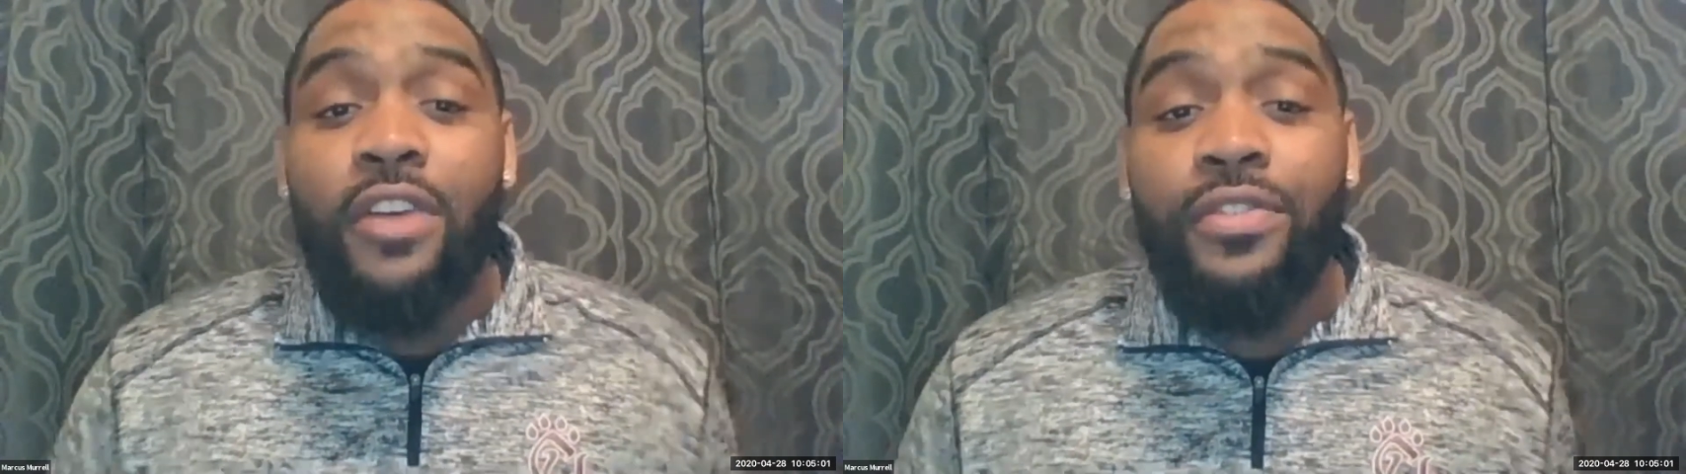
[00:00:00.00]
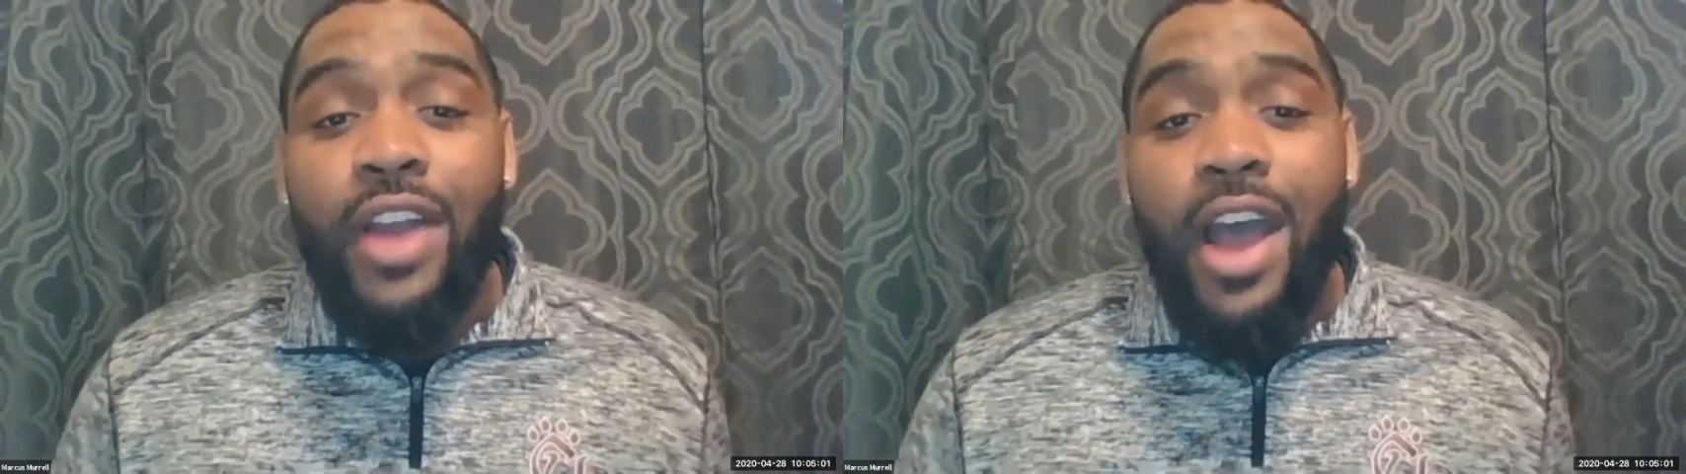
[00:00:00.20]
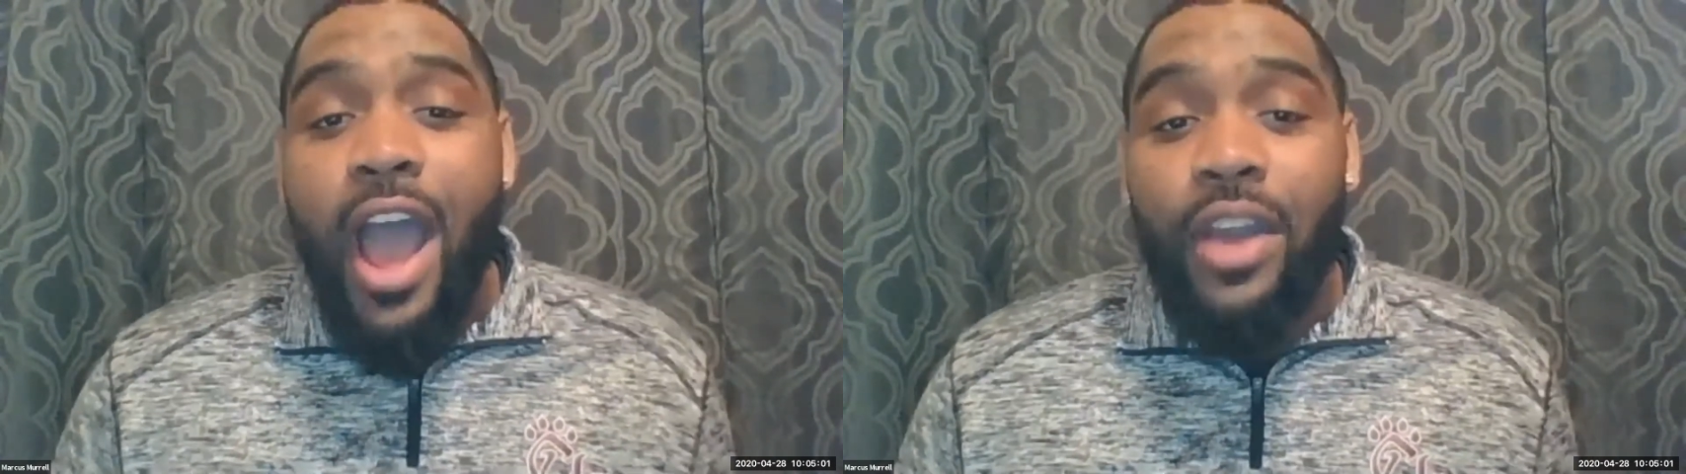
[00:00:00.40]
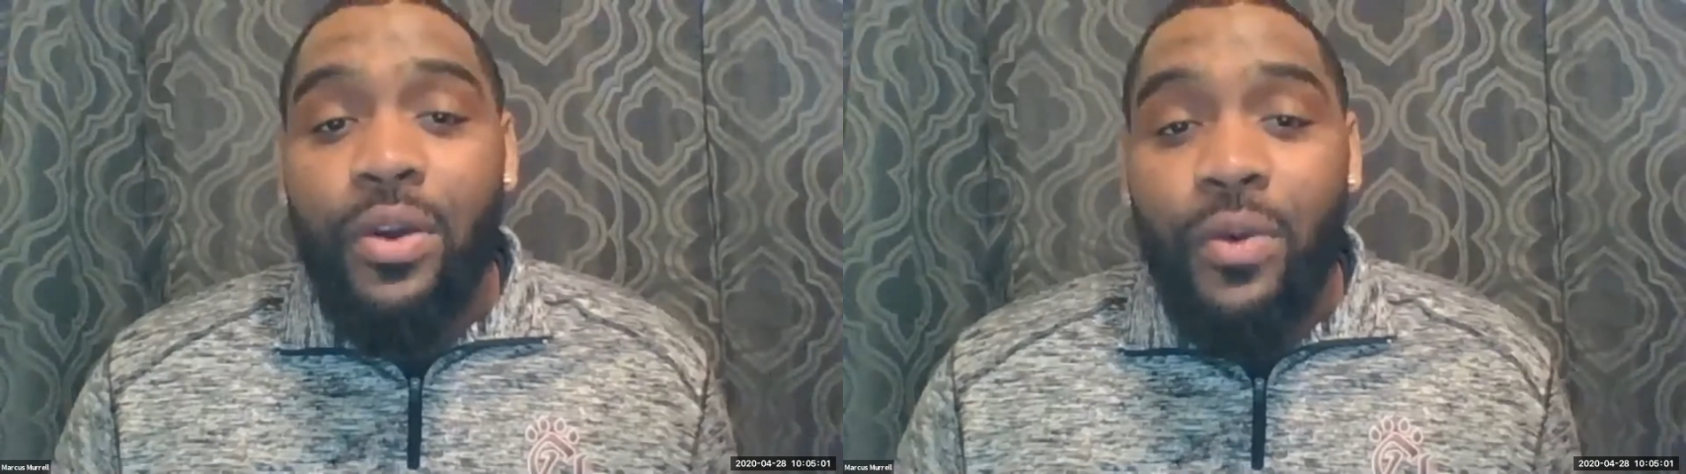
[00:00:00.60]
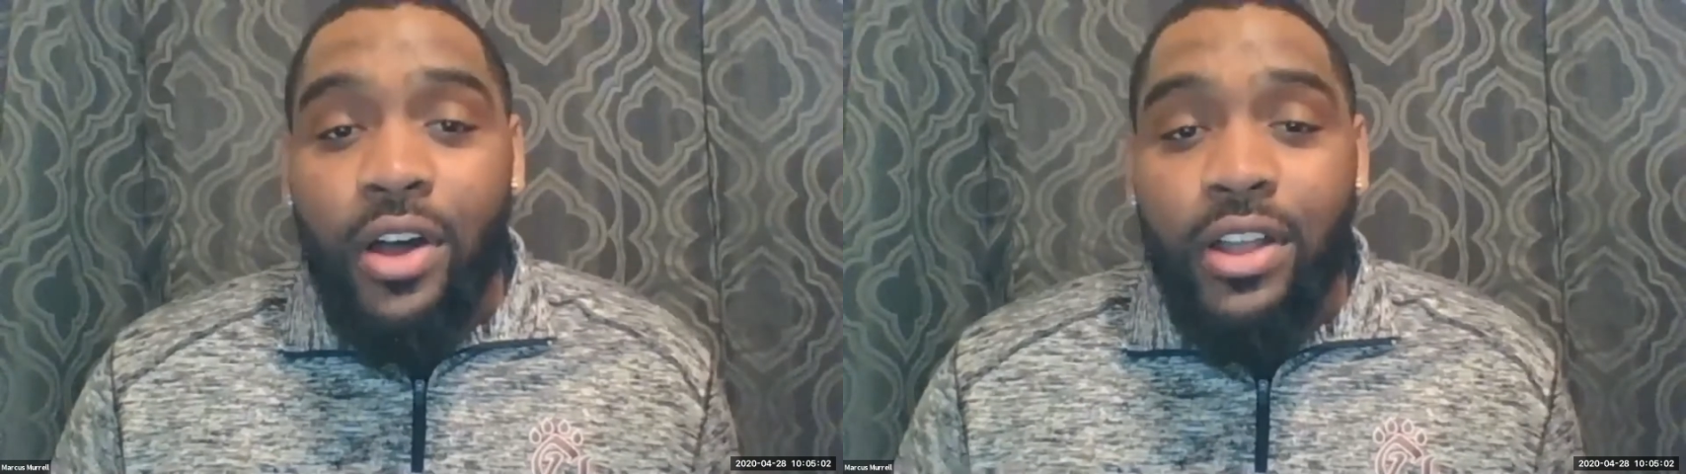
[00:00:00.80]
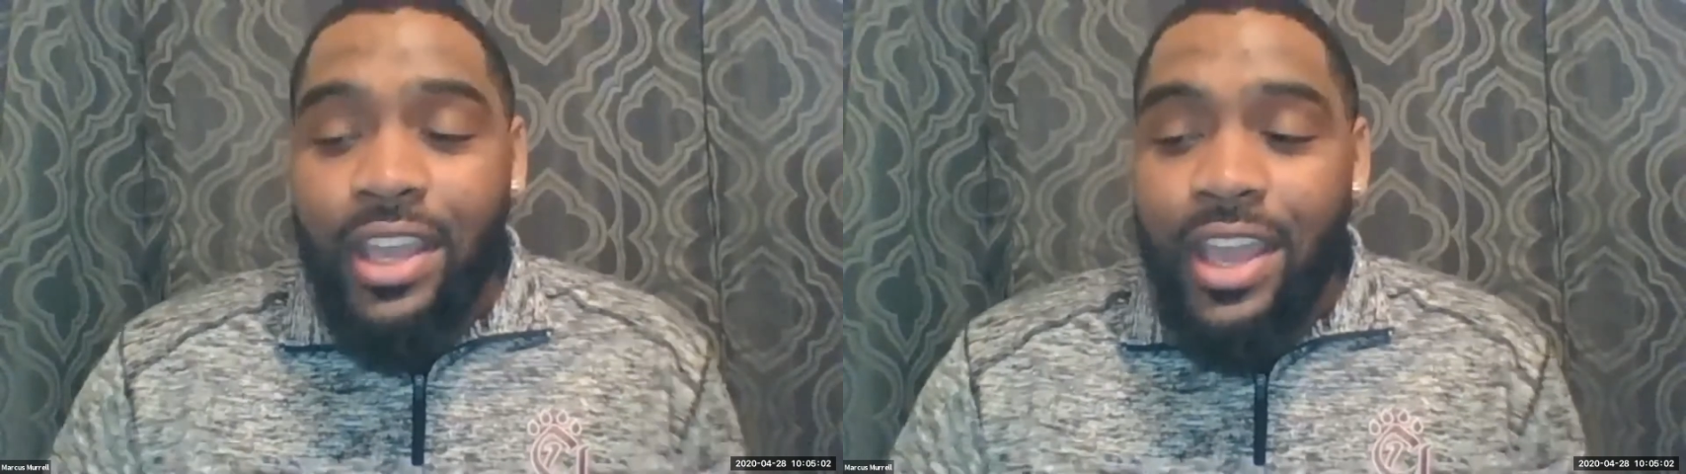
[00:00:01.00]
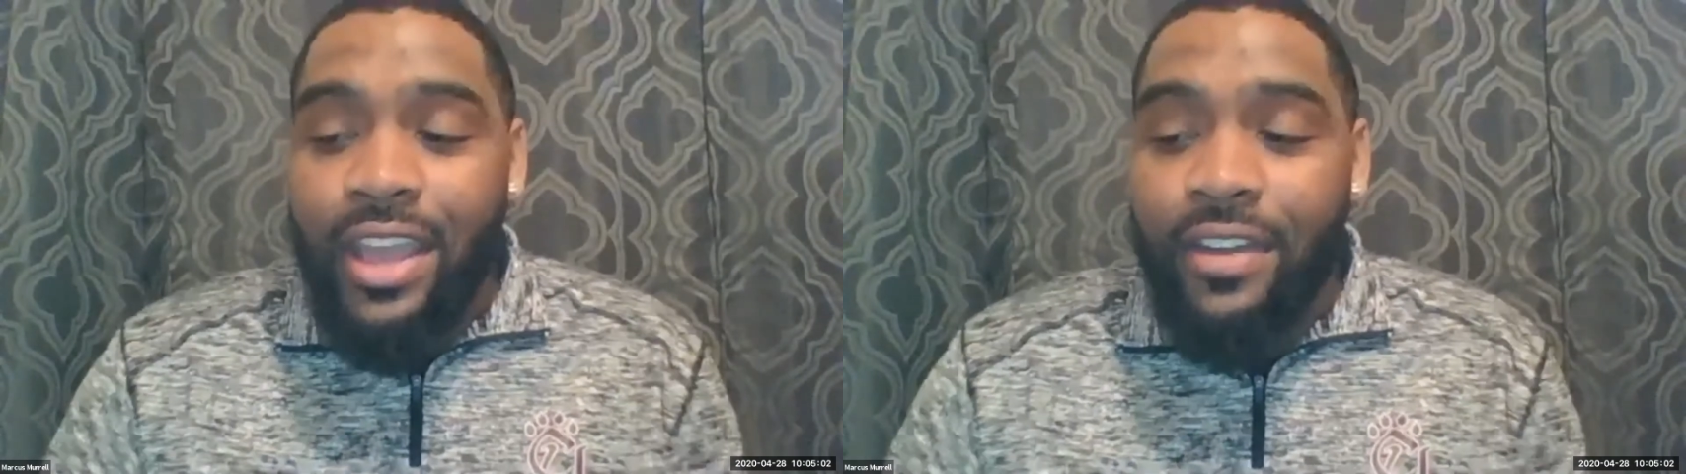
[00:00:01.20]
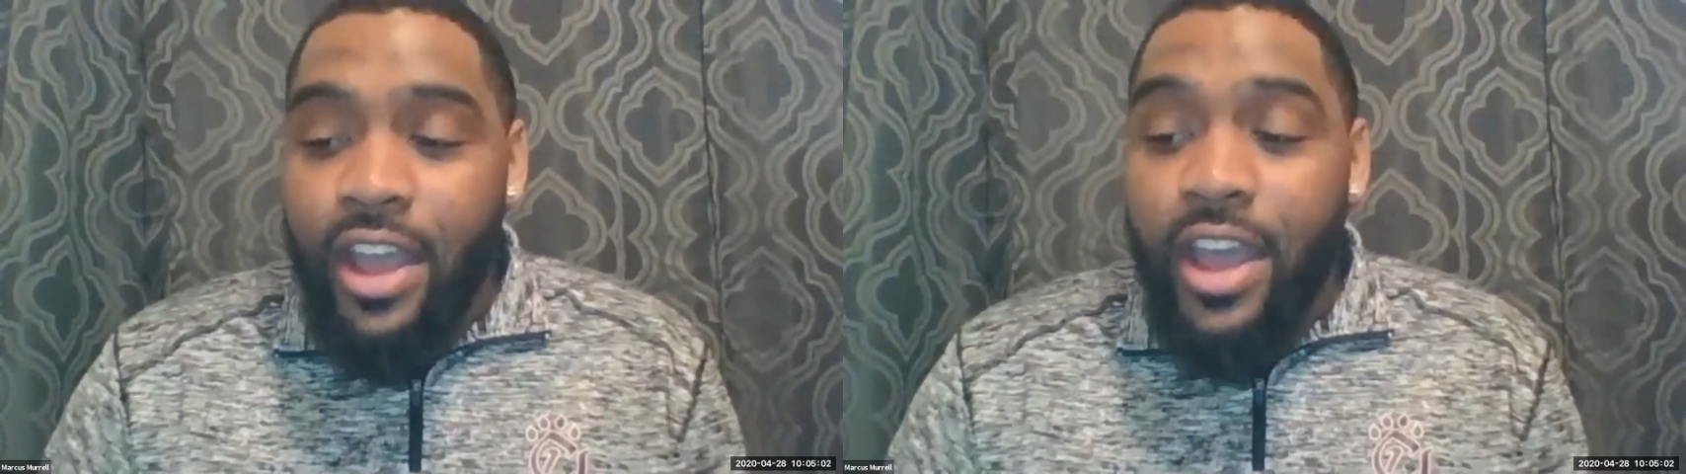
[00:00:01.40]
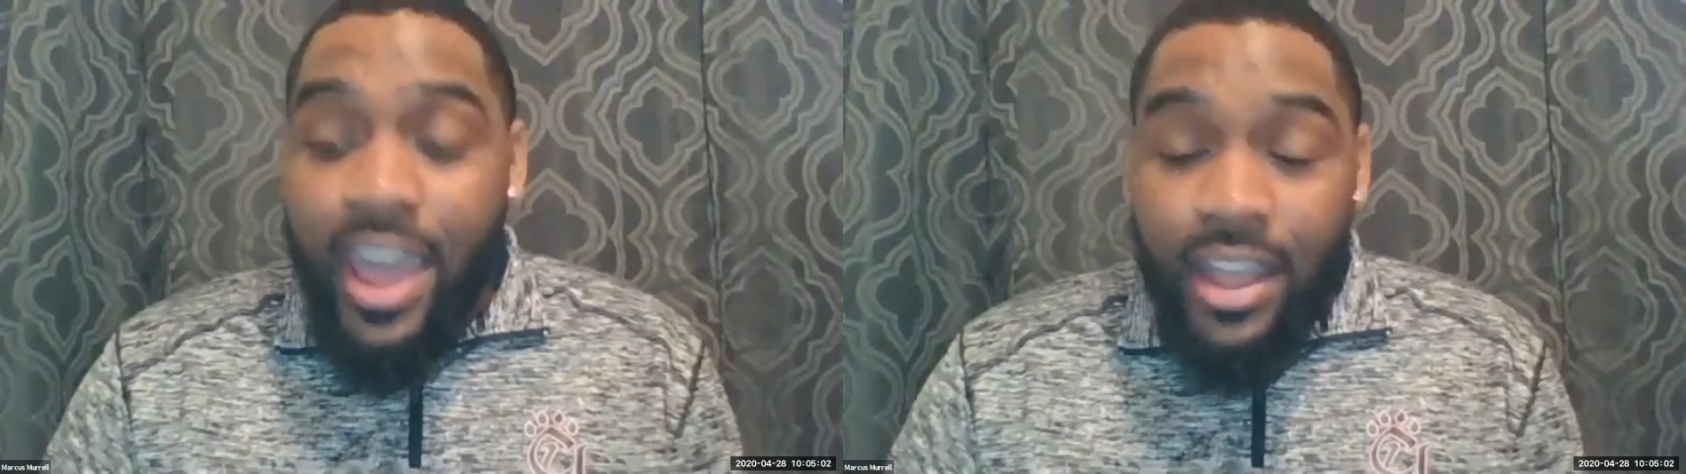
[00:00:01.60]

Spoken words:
offer a high quality and